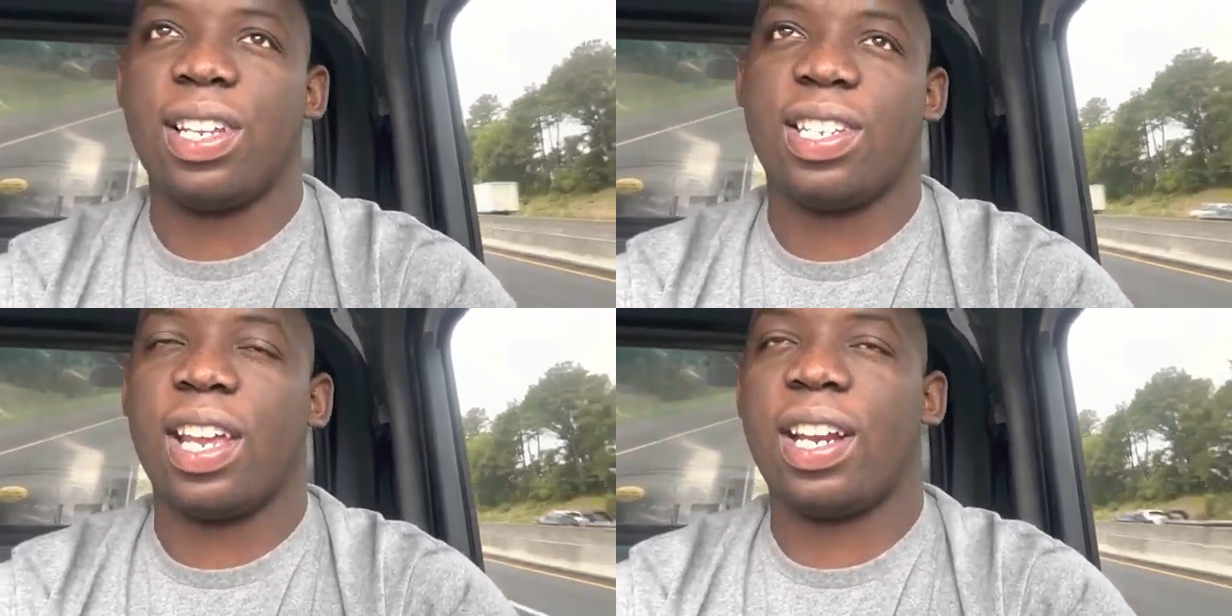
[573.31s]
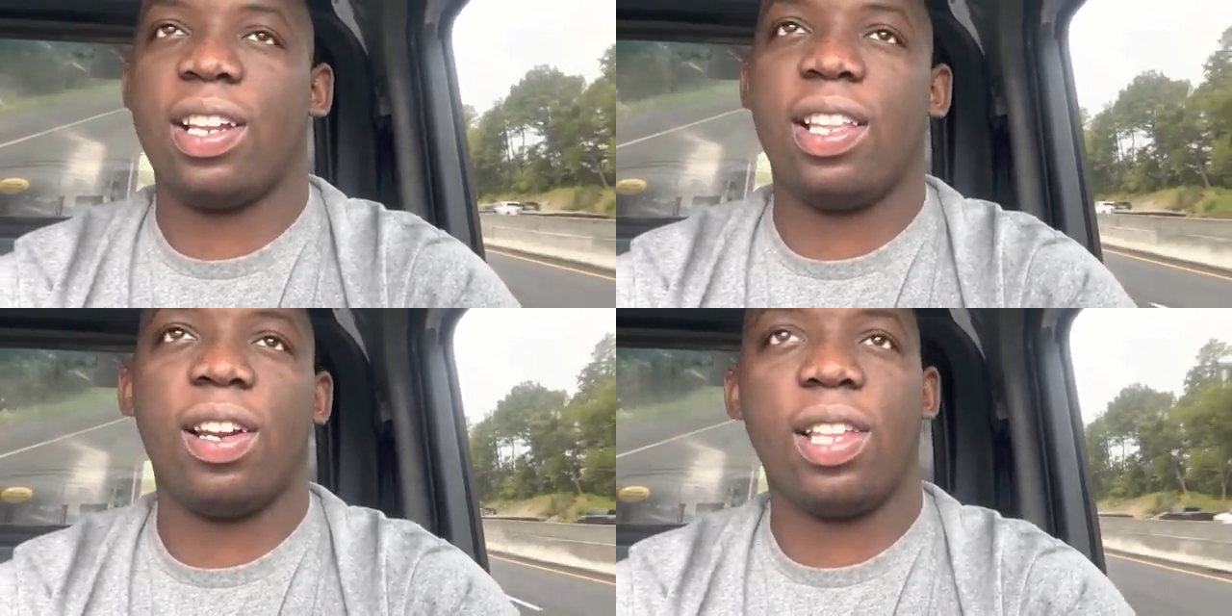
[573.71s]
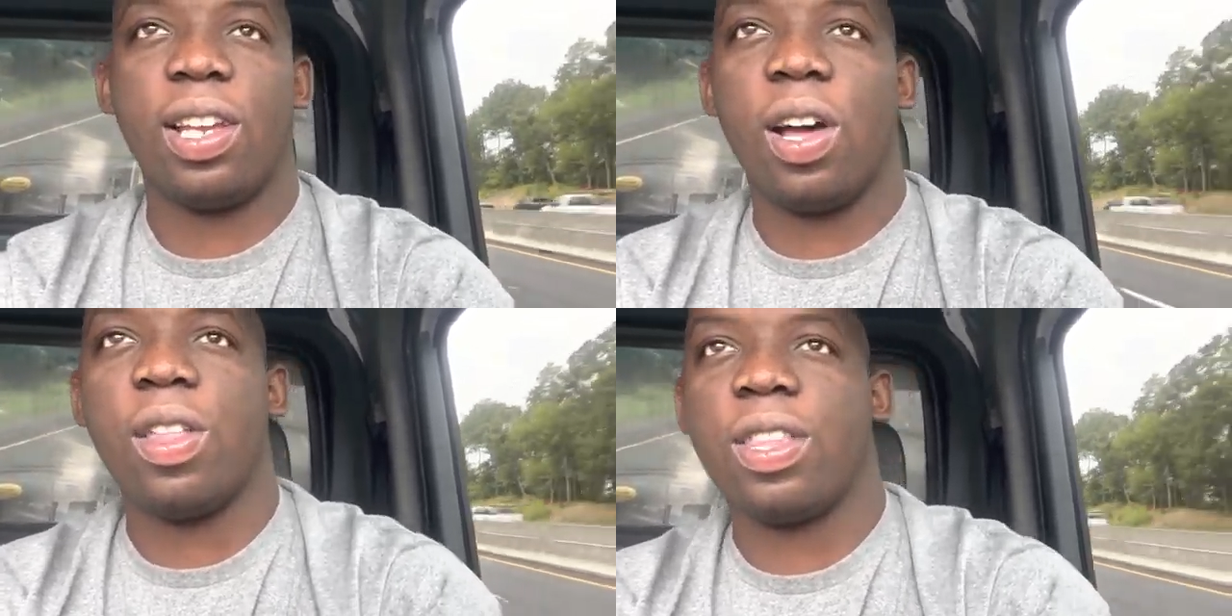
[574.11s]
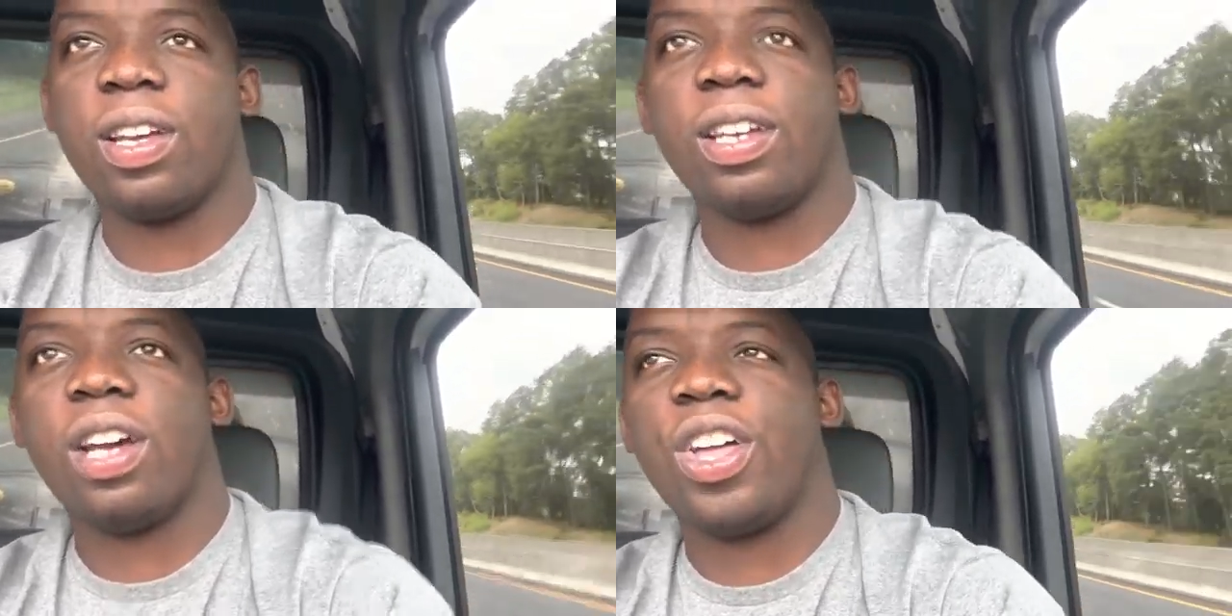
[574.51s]
that's like literally on
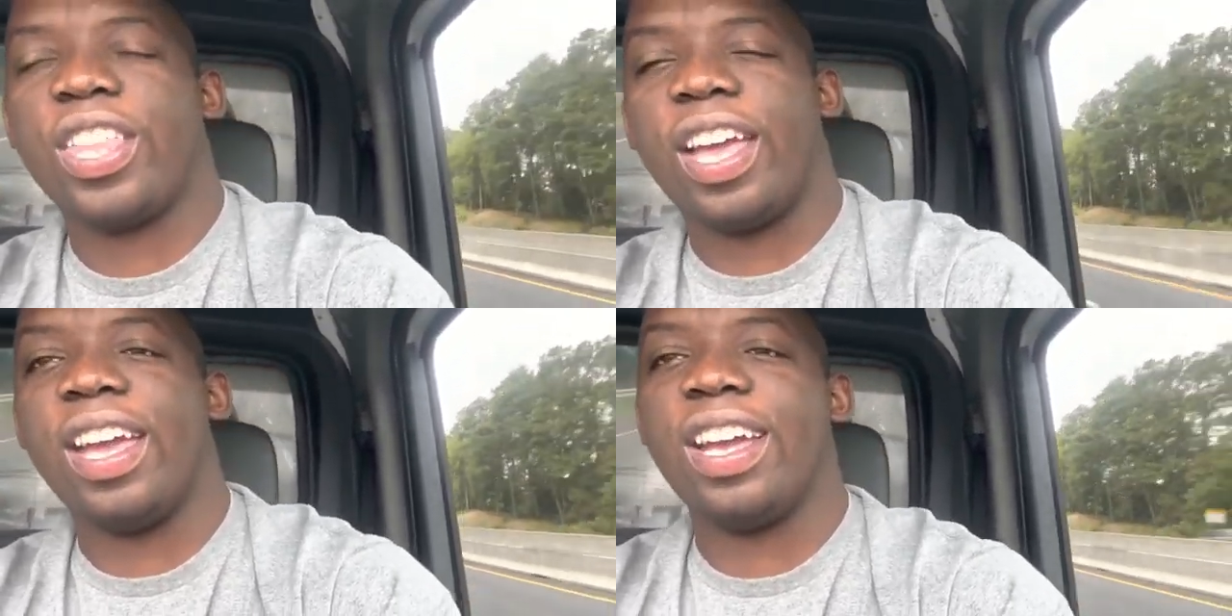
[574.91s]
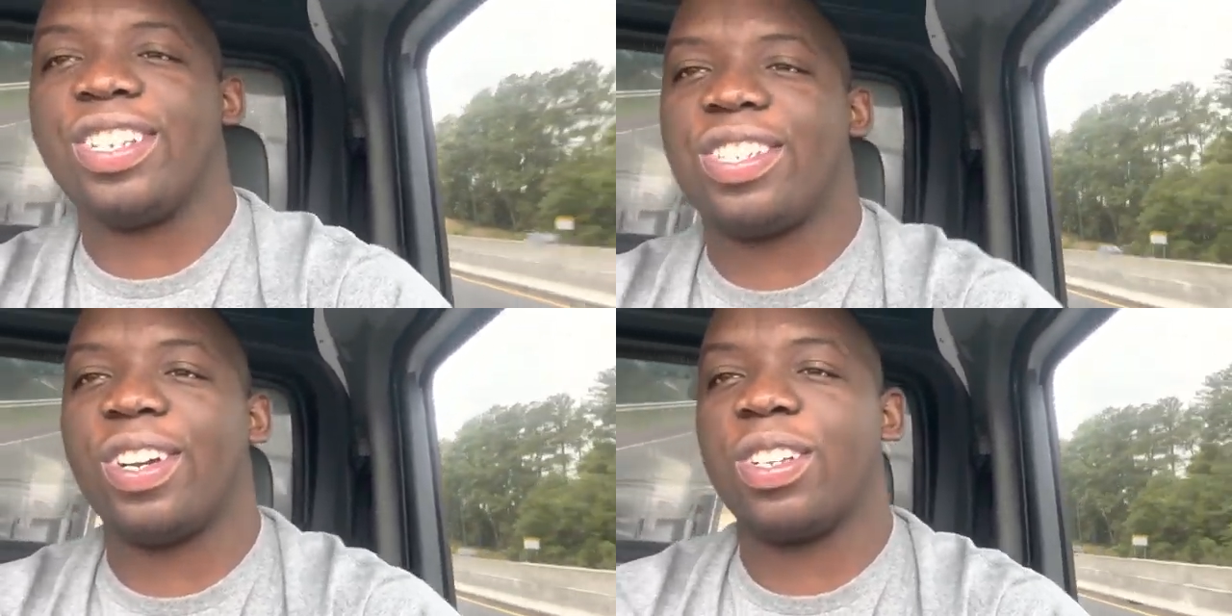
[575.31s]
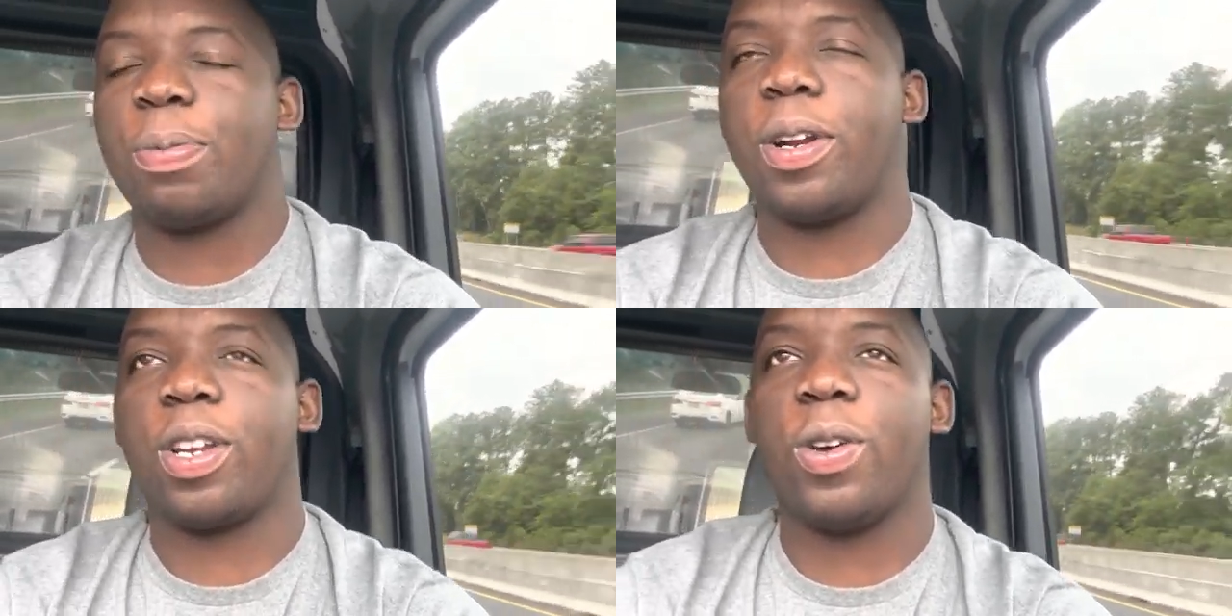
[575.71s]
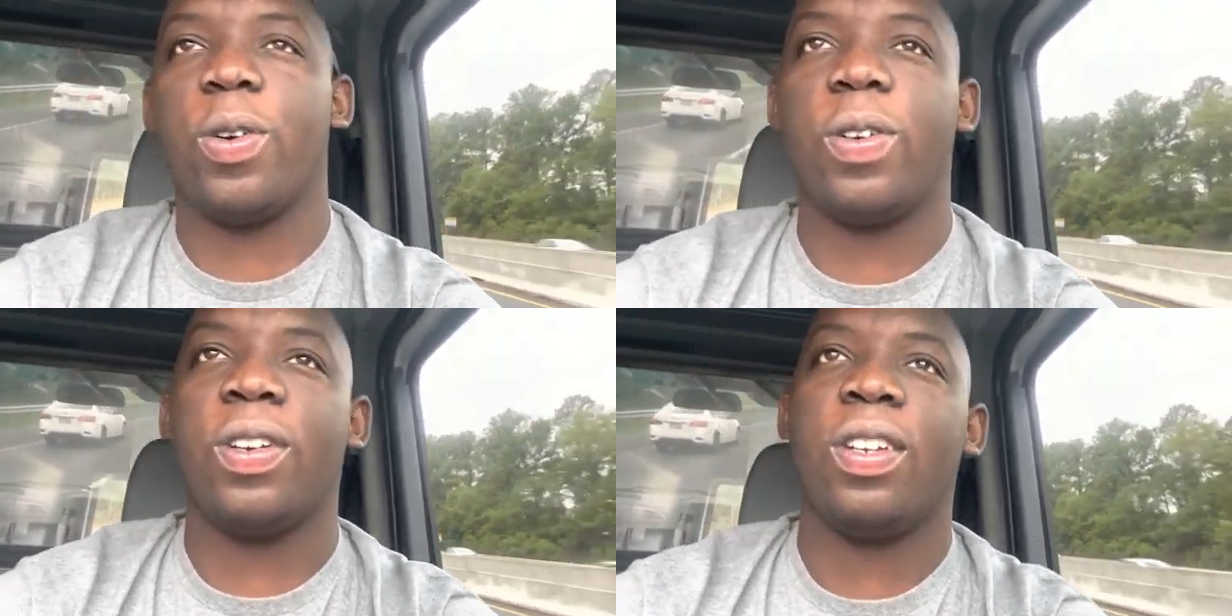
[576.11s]
the edge, so it's pretty cool.